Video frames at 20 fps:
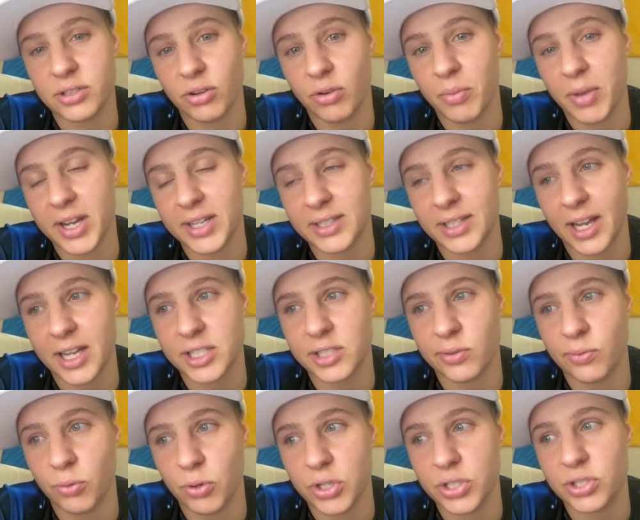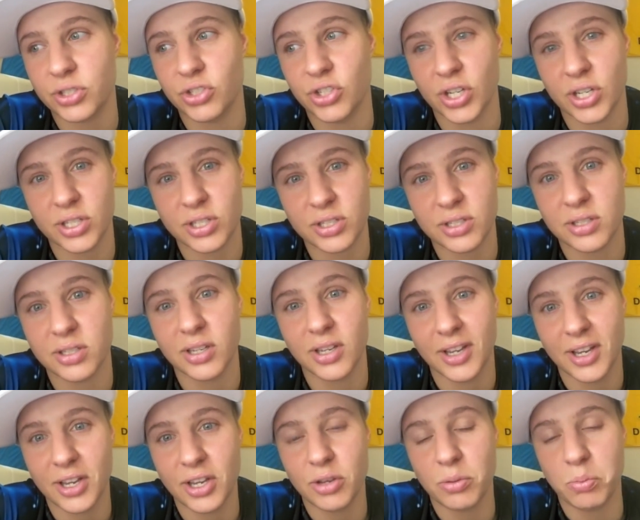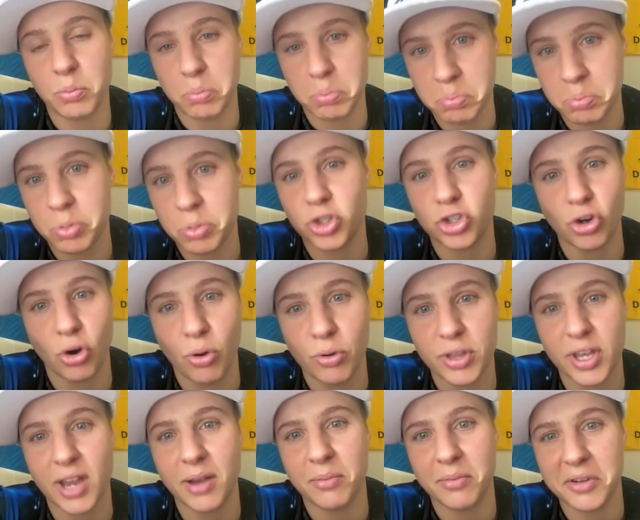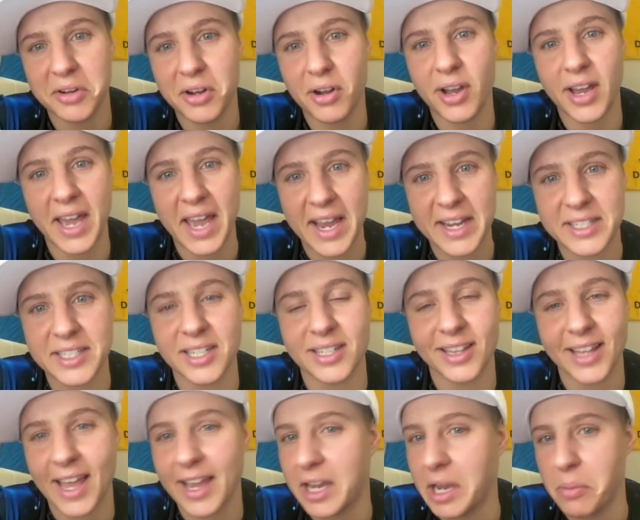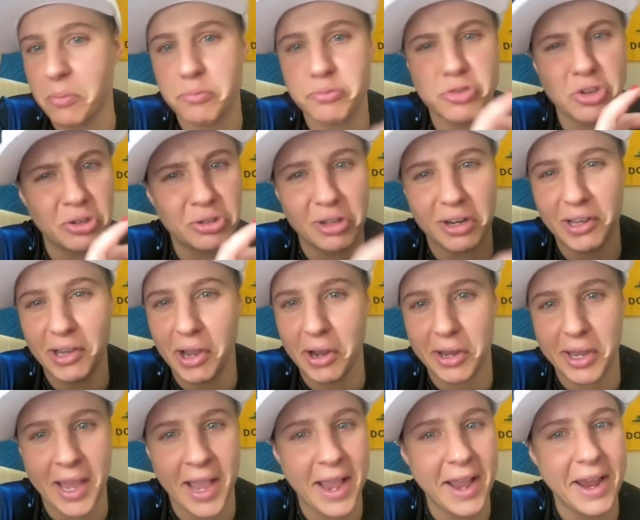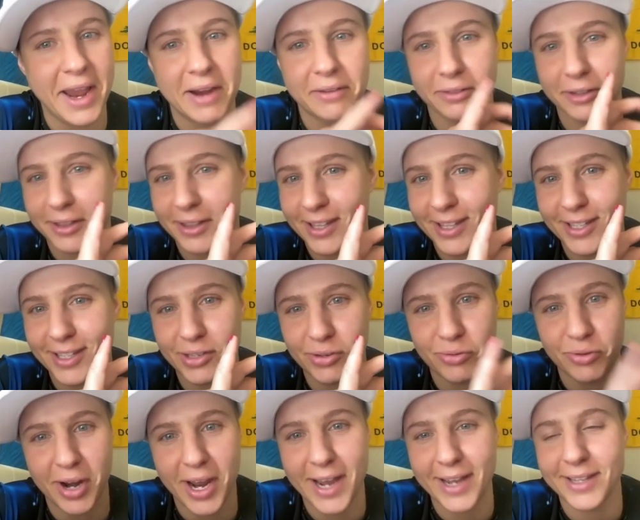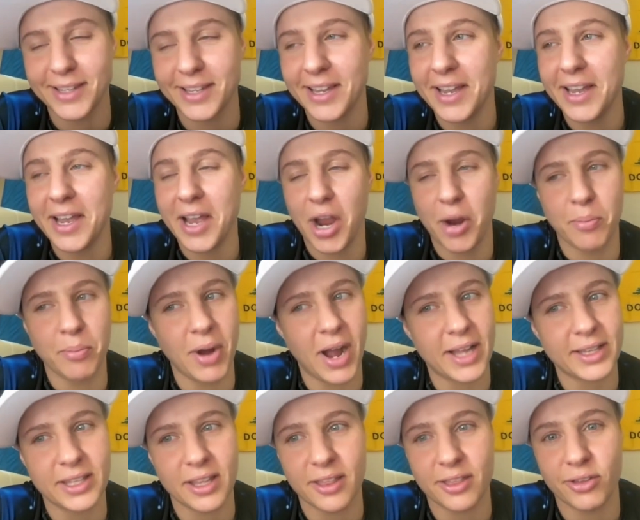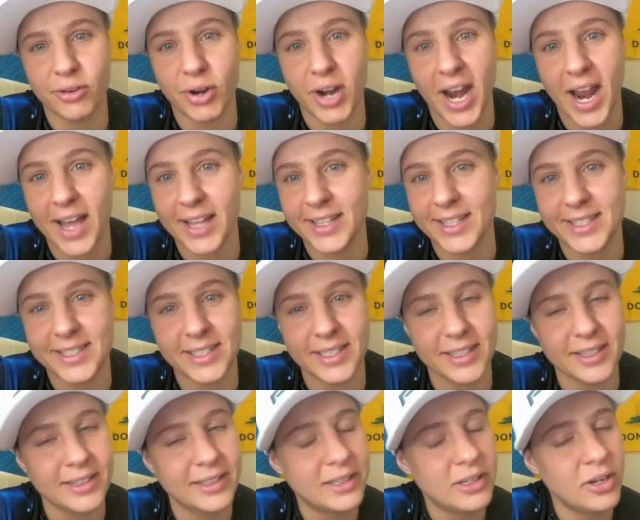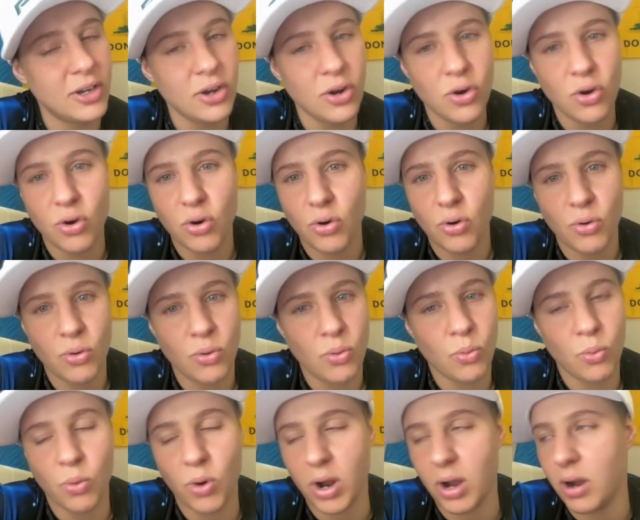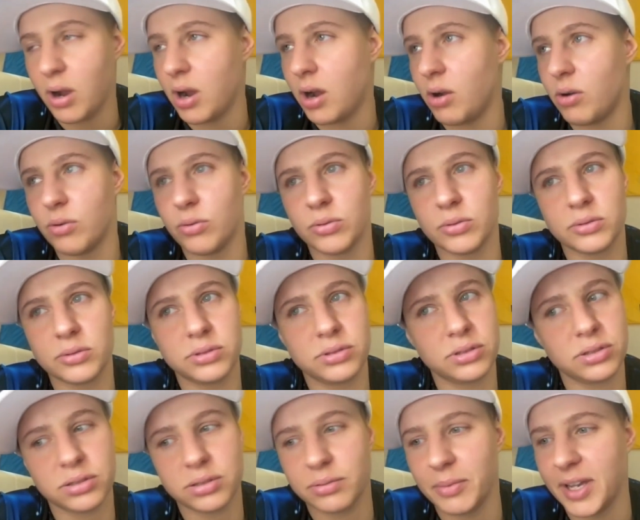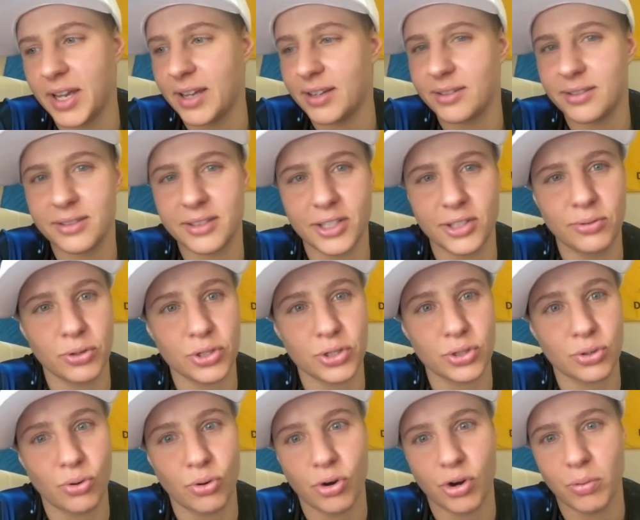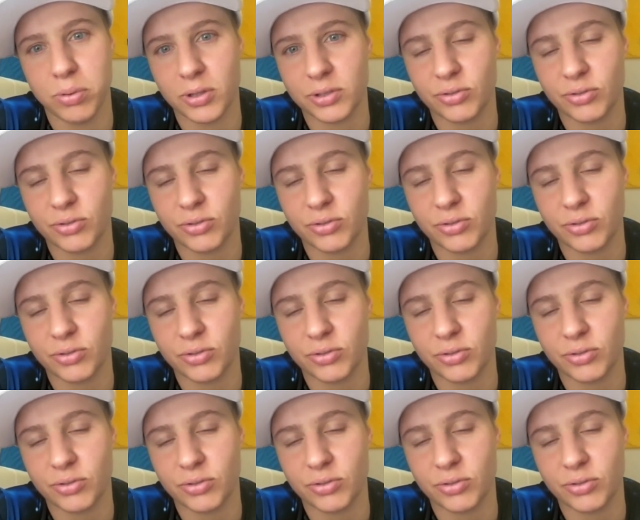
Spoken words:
So my task was just show them acting like I'm totally okay. Everything is great, but in the reality, wow, man, it was horrible.